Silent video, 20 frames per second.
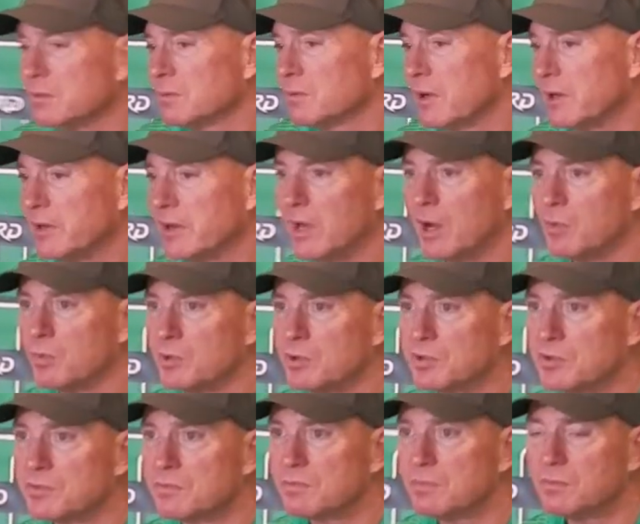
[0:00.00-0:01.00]
right now
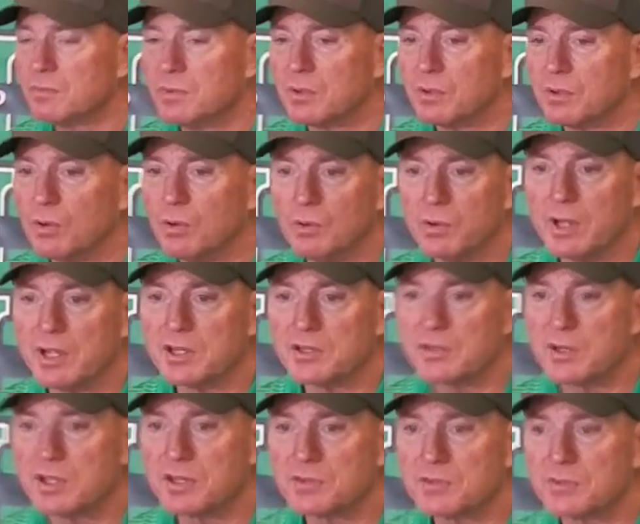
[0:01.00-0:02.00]
we're just going
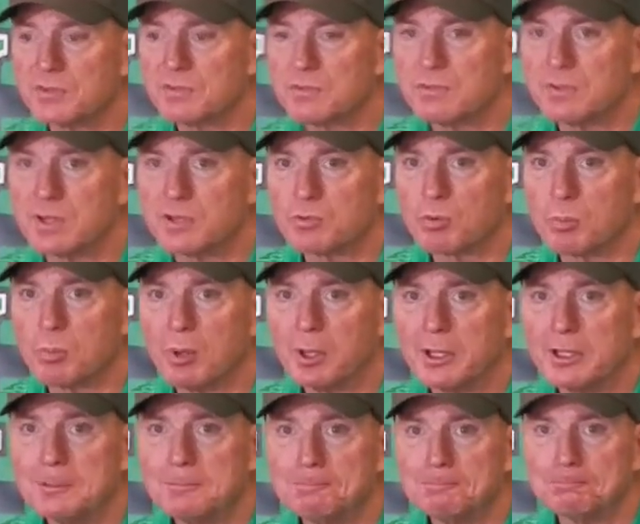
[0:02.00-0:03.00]
as we're playing.